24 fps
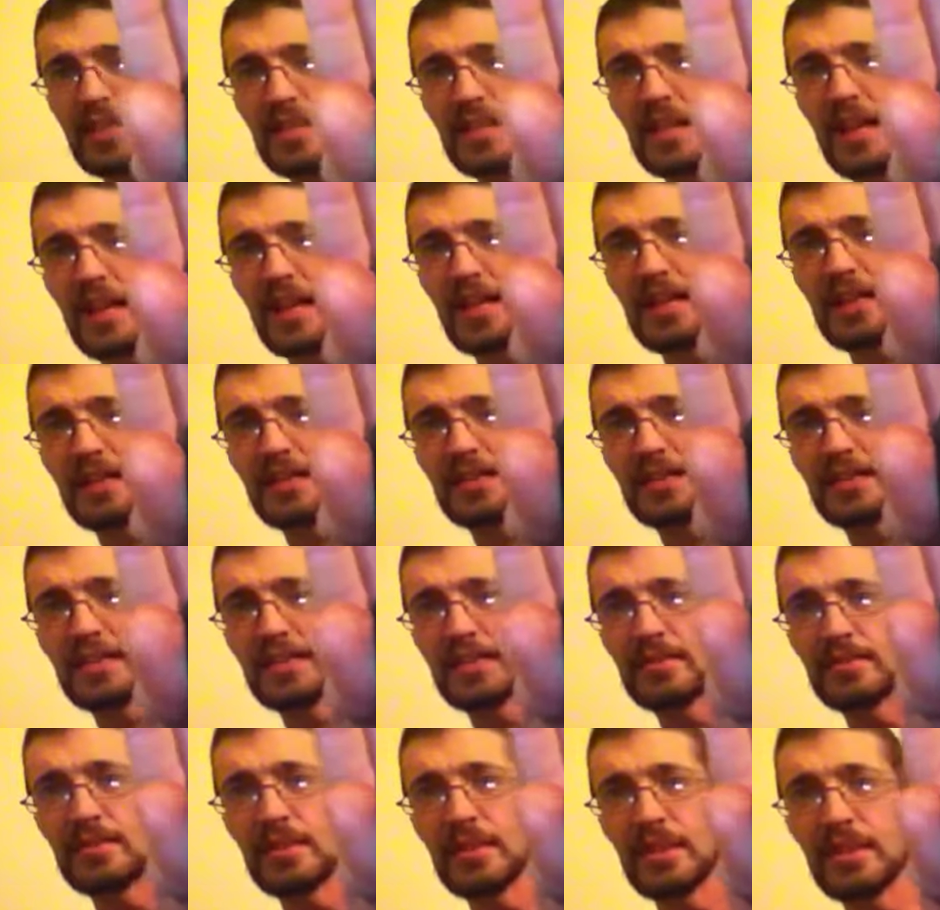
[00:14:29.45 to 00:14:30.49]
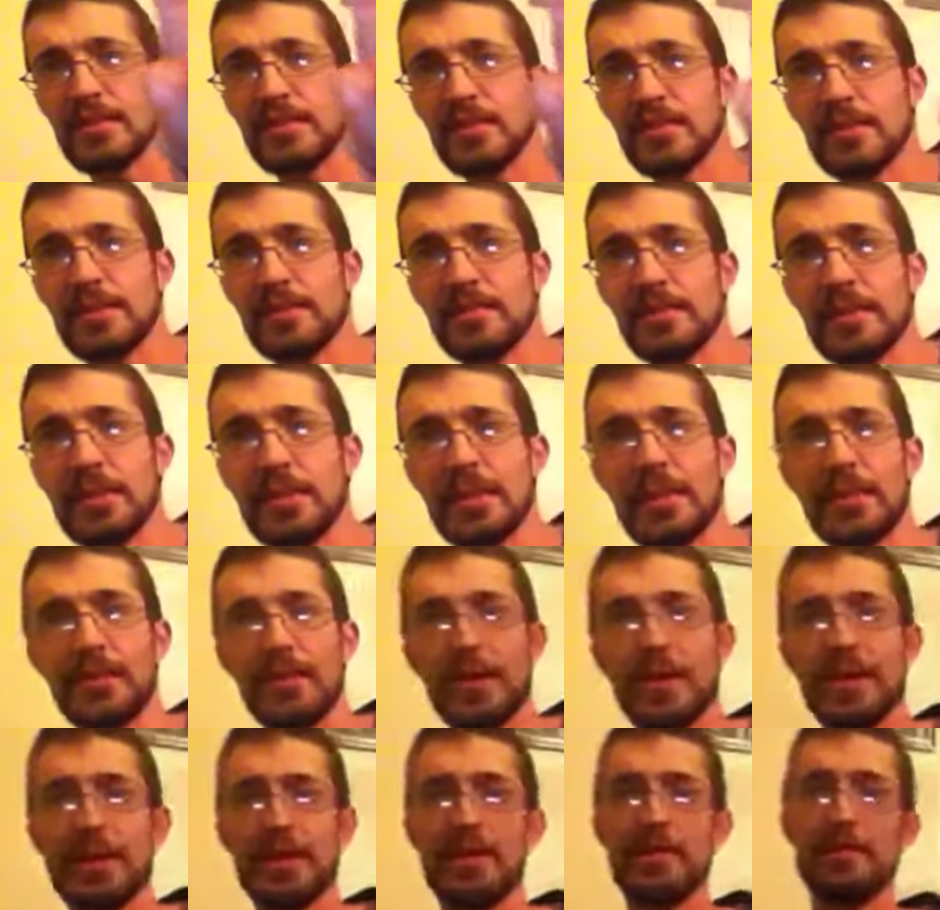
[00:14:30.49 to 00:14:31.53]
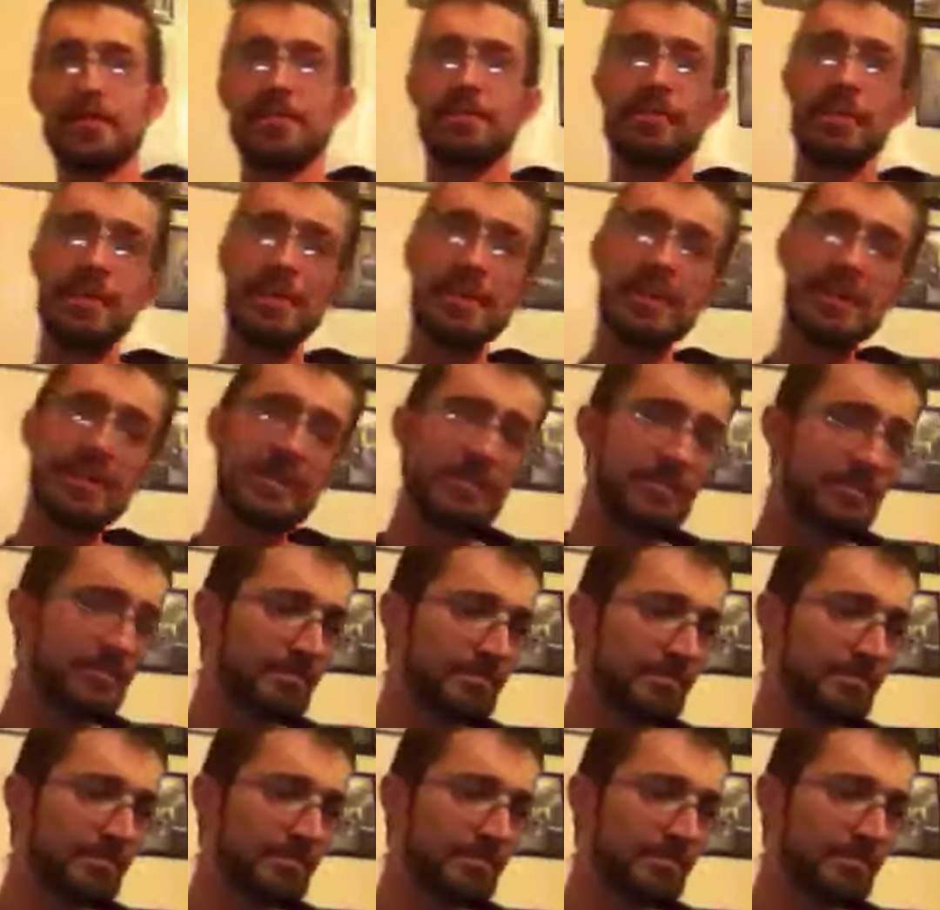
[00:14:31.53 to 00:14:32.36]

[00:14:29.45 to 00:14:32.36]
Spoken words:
like an ash, whatever. But anyway, please,